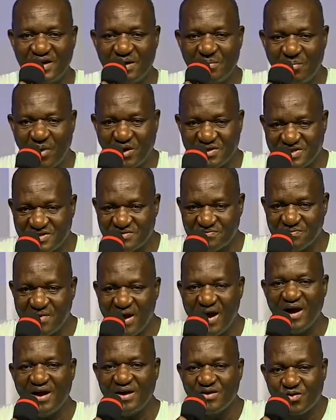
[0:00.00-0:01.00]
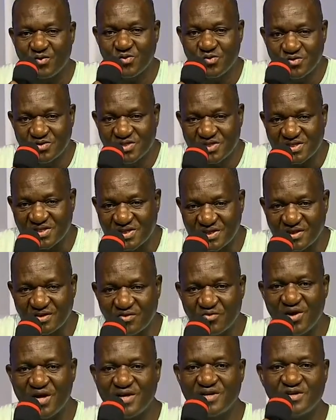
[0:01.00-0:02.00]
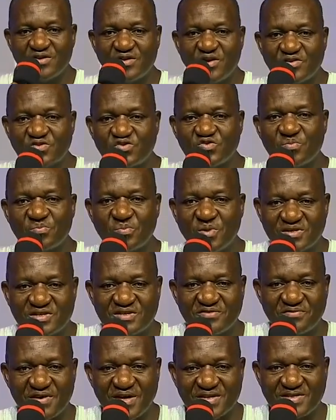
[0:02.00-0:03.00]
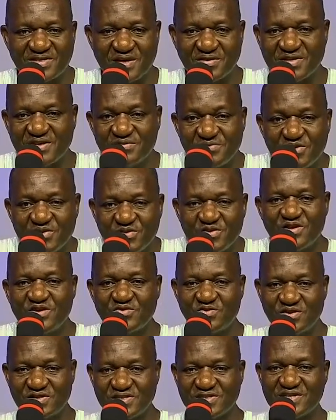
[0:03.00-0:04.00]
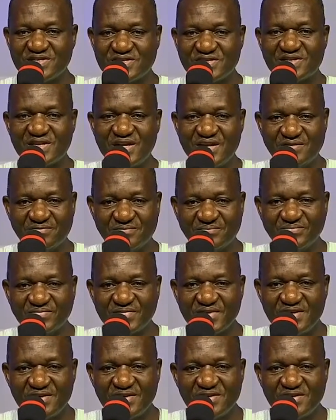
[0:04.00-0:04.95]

Potiphar could see when he got to Potiphar's house, even though he was a slave.